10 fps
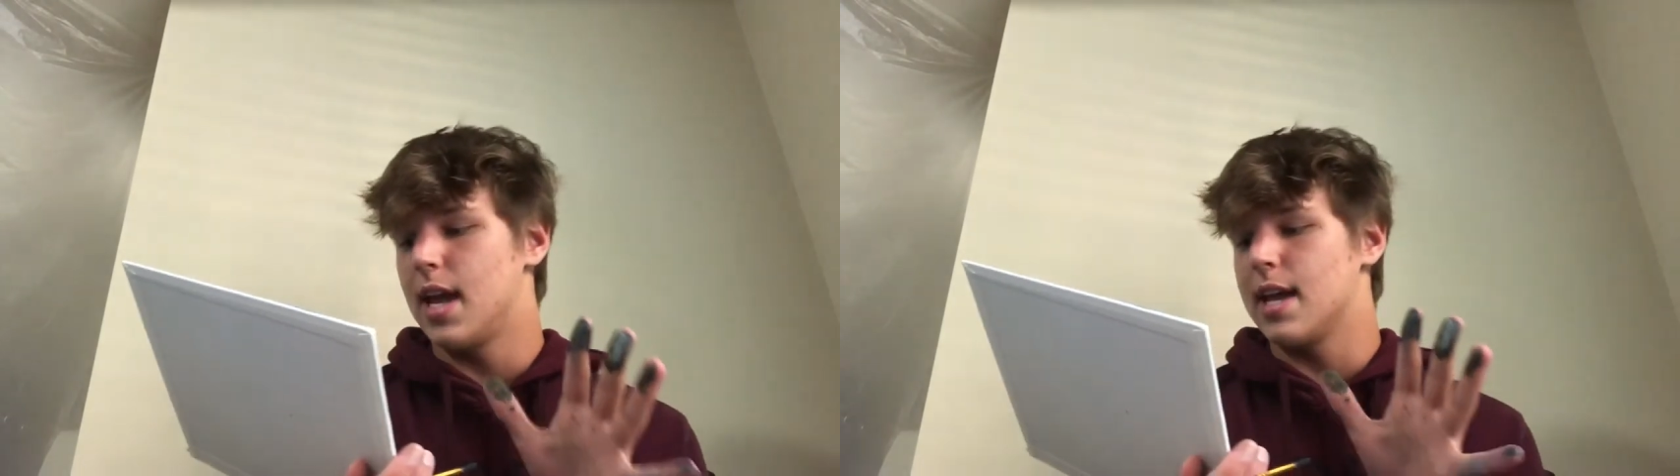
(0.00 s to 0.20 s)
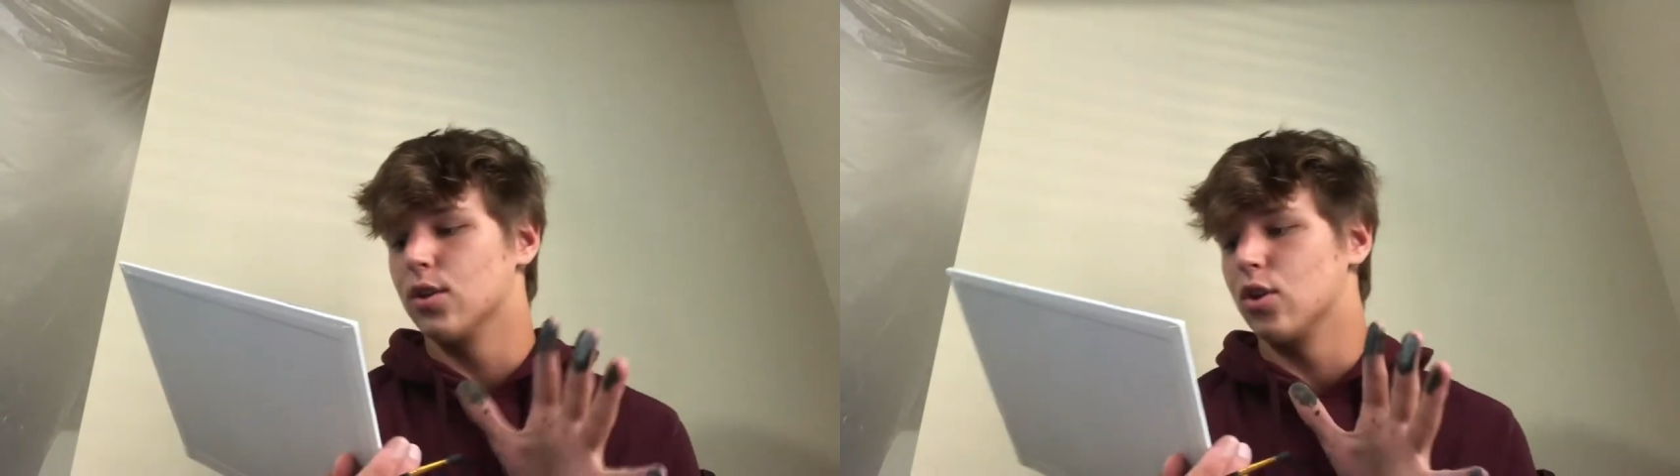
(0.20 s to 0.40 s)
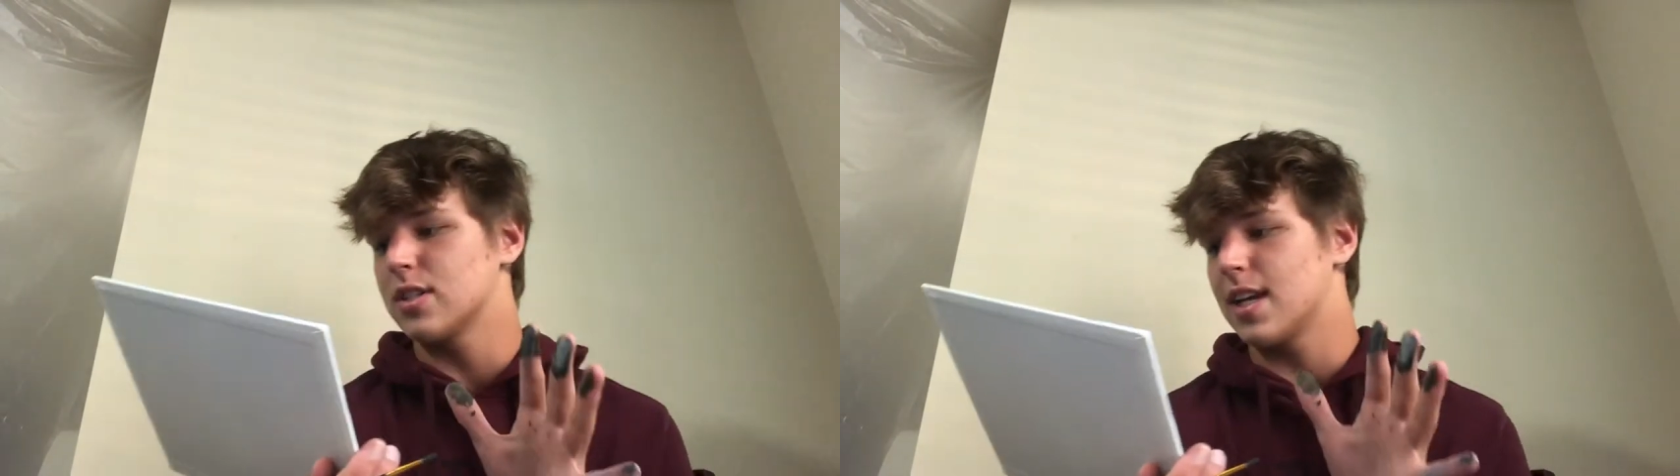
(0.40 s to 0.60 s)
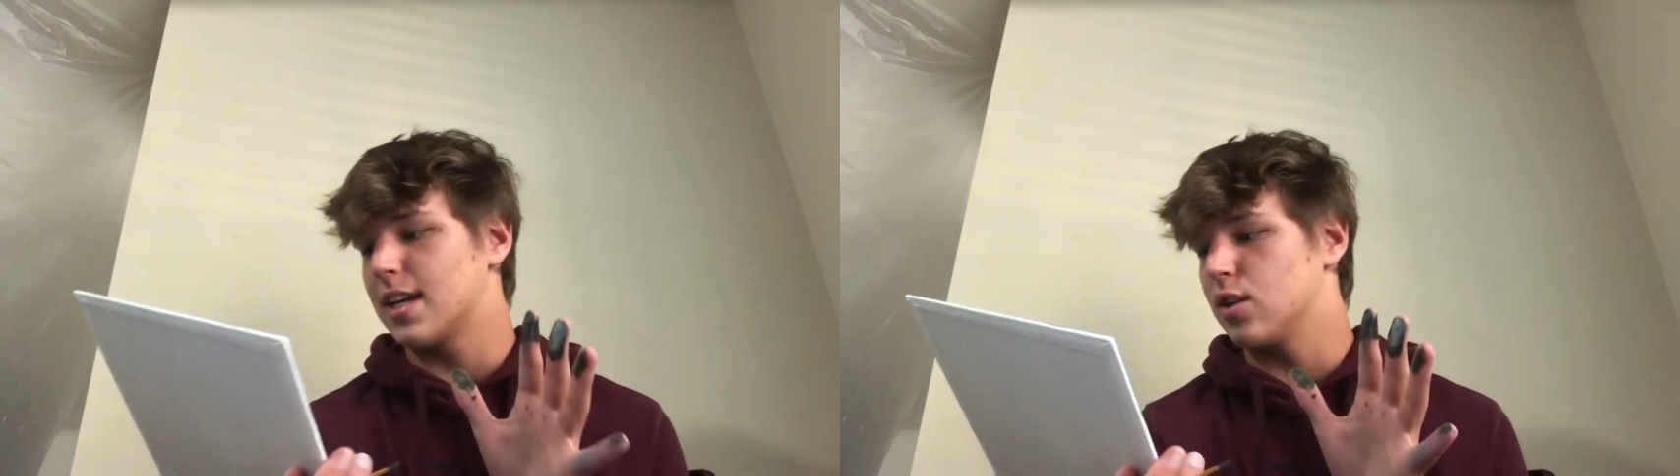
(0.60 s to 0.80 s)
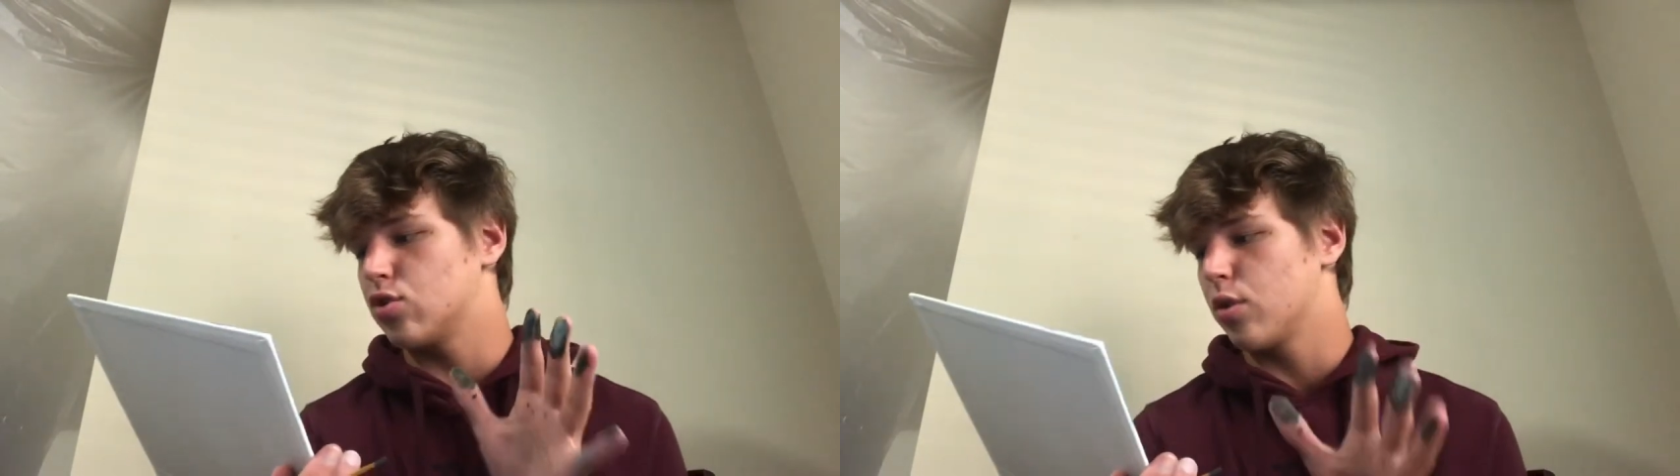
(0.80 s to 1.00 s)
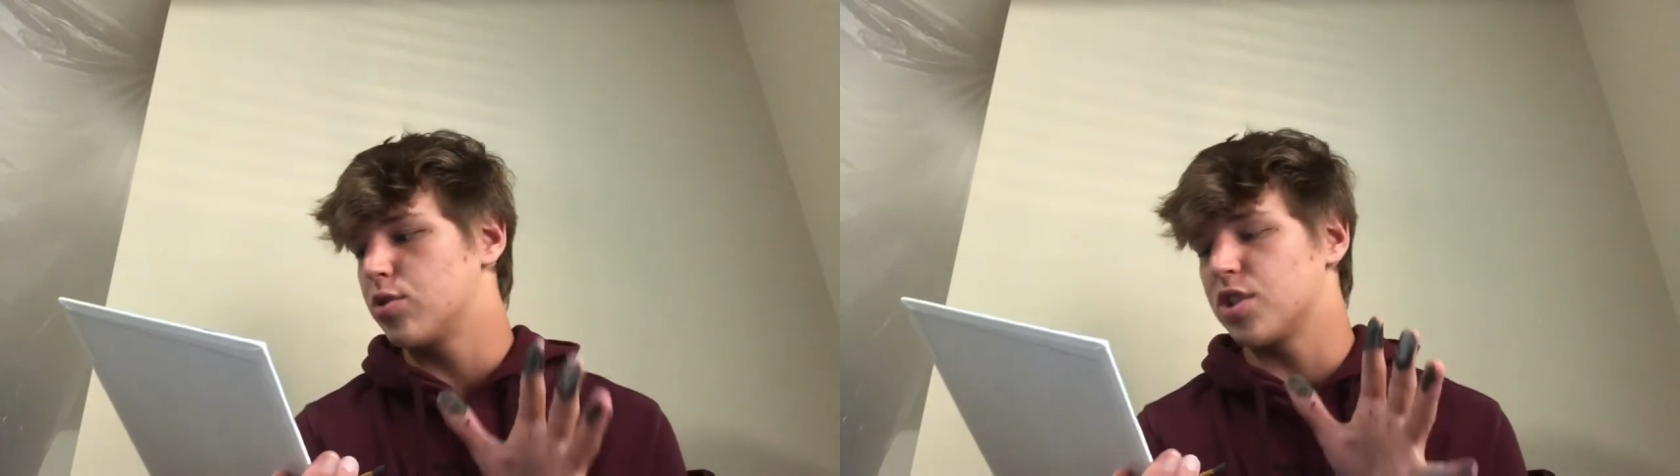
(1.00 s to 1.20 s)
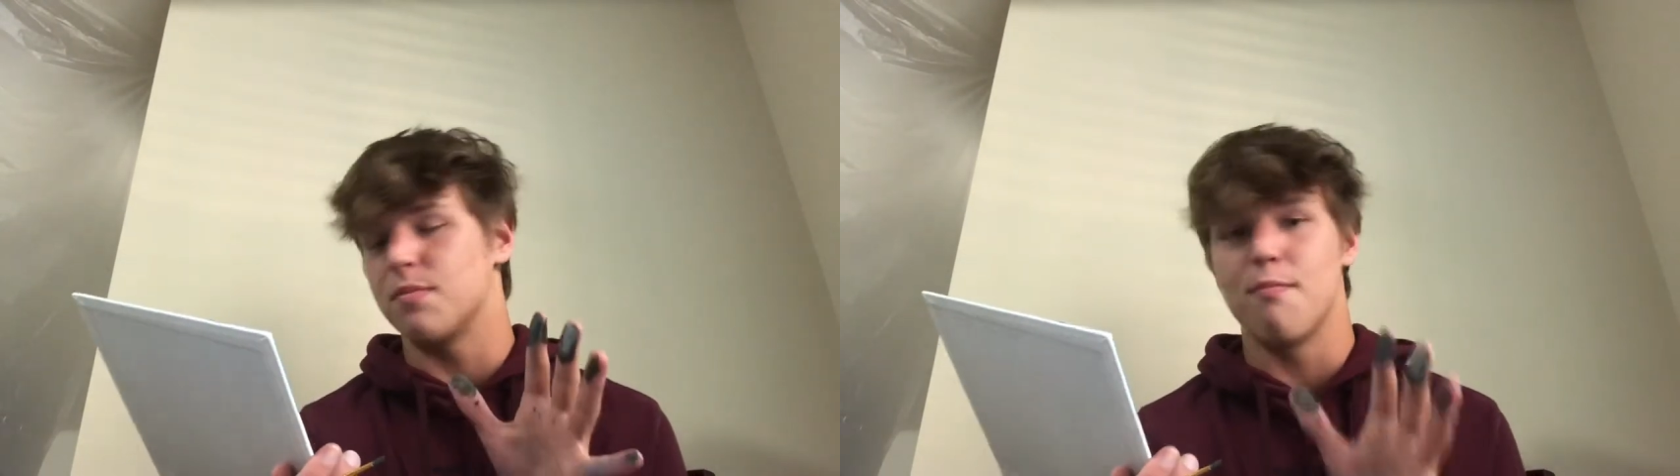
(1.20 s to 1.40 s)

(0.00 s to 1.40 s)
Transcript: It looks like an atrocious